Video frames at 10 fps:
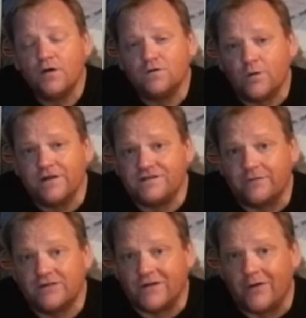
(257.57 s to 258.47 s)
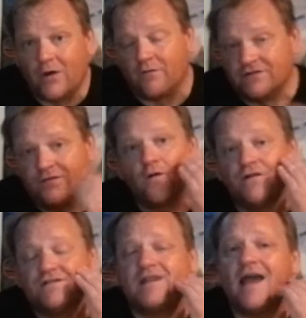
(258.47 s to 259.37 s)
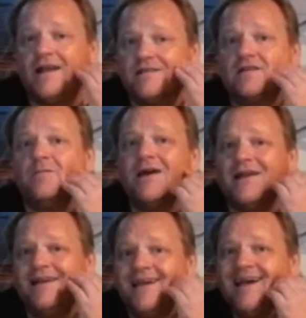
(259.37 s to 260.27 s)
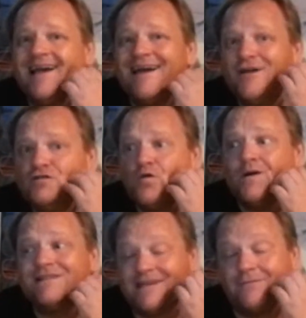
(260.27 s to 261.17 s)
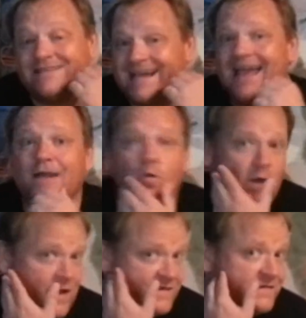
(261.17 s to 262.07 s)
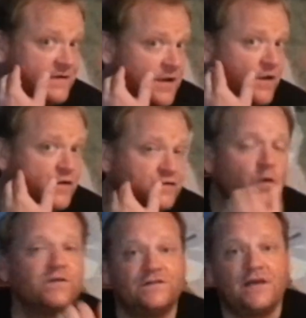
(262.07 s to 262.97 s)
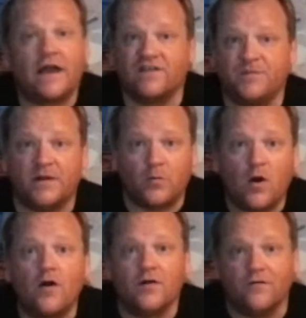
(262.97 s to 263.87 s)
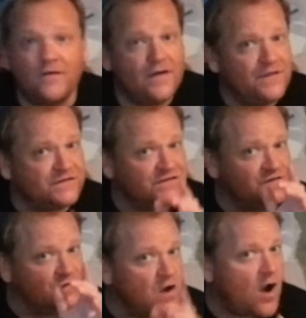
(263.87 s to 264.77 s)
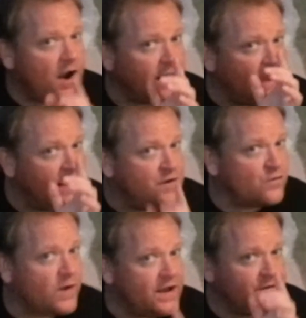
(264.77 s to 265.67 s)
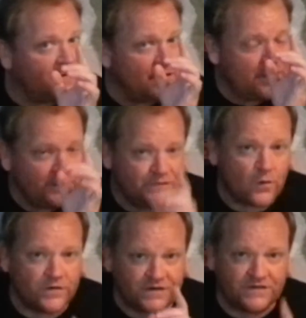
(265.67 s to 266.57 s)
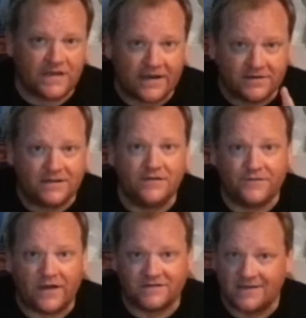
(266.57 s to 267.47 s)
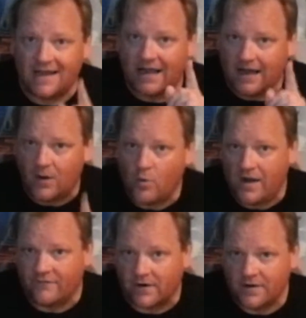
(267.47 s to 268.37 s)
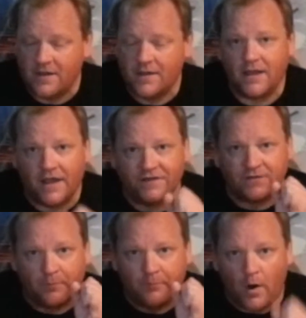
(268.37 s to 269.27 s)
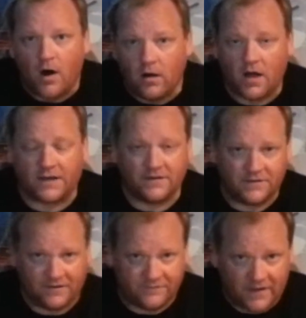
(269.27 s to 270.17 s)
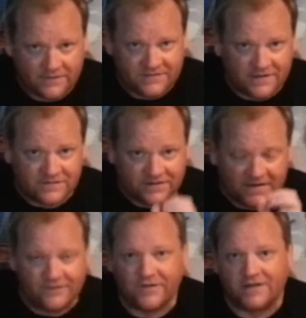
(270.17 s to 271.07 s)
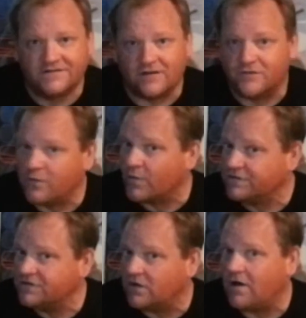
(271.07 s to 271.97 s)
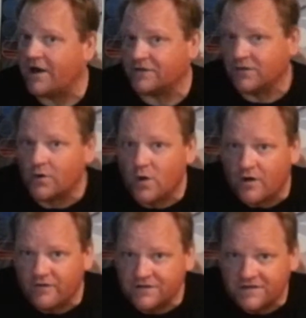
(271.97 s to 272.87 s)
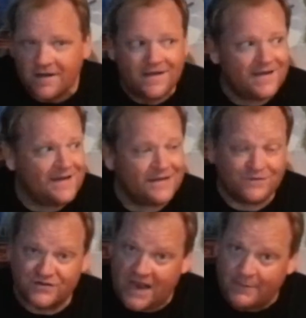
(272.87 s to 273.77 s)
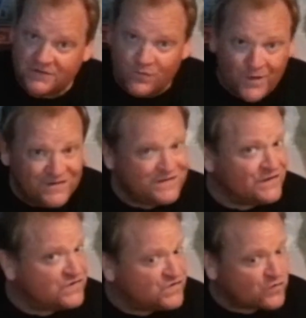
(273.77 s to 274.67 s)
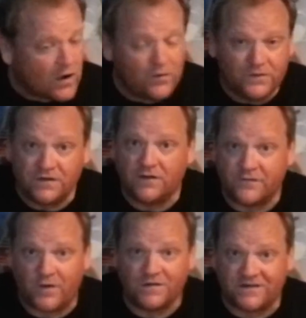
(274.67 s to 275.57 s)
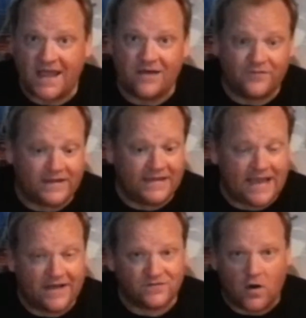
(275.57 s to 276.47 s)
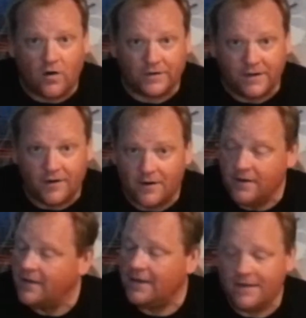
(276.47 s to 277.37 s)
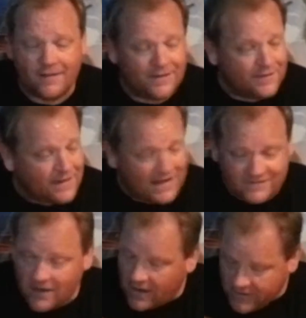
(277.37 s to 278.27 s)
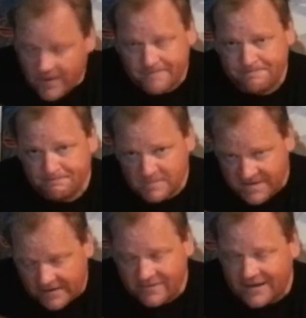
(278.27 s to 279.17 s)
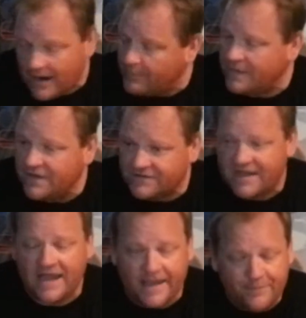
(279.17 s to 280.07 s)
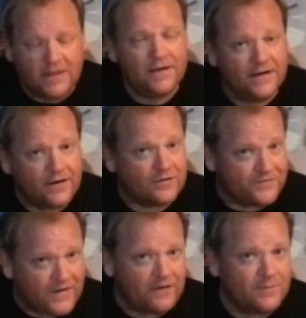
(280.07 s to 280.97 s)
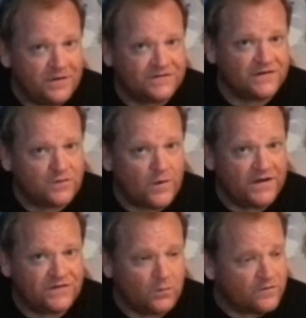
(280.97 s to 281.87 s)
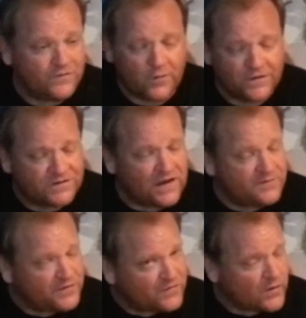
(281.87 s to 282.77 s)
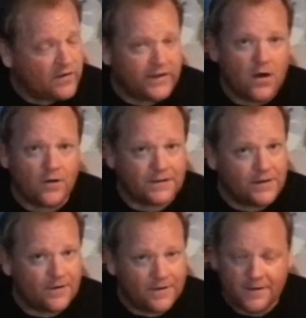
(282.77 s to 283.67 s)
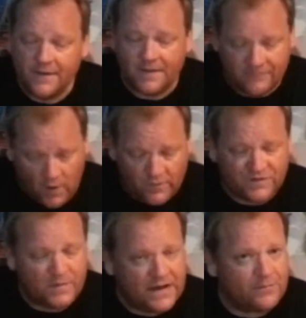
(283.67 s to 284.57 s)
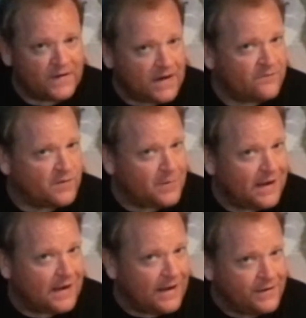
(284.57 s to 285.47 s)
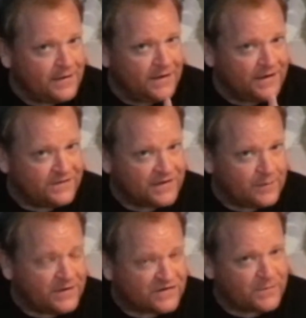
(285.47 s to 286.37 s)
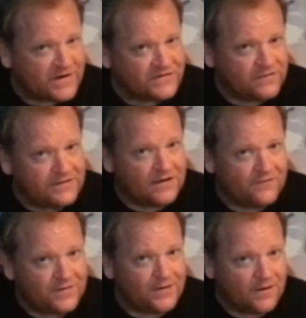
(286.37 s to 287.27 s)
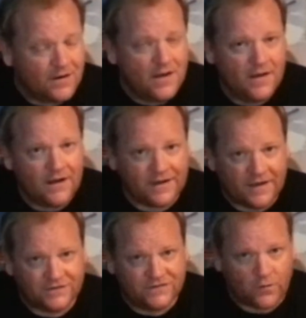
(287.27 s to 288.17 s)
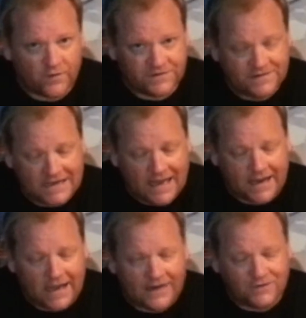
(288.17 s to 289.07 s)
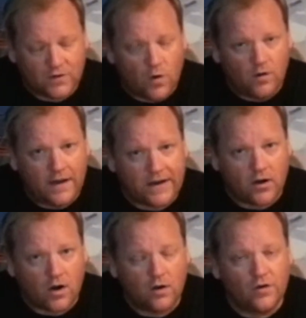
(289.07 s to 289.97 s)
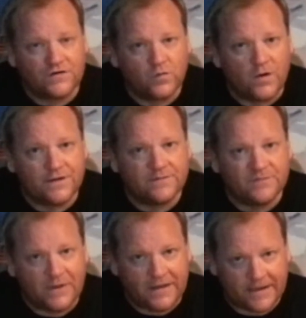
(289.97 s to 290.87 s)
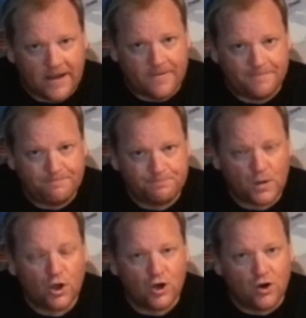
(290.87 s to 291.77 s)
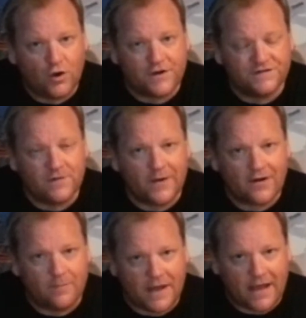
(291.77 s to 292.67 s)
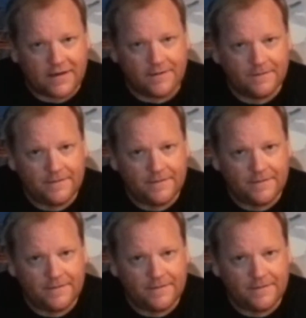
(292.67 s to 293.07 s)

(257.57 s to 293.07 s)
27 turnovers Florida State has committed, 27 takeaways Georgia Tech has been a part of. This is not a great Georgia Tech defense. However, it's a ball hawking defense. It's a defense that forces a lot of turnovers. If Jameis Winston struggles in the first half like he has all year, that's not good. Tech could get up in this game and it could finally be a situation where Florida State's been trailing all year. They've always been able to come from behind. It's going to be especially tough here against Georgia Tech. I don't like Carlos Williams being out. Cook is a better back,